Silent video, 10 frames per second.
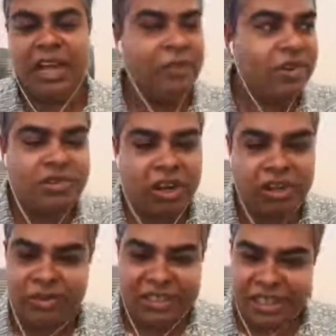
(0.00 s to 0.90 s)
I was not
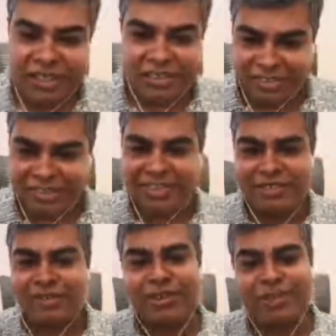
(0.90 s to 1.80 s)
knowing that this
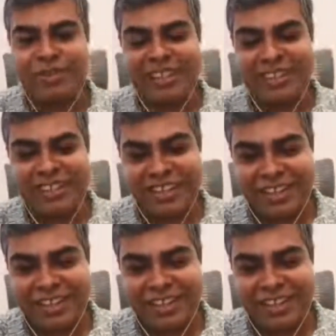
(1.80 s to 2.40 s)
could be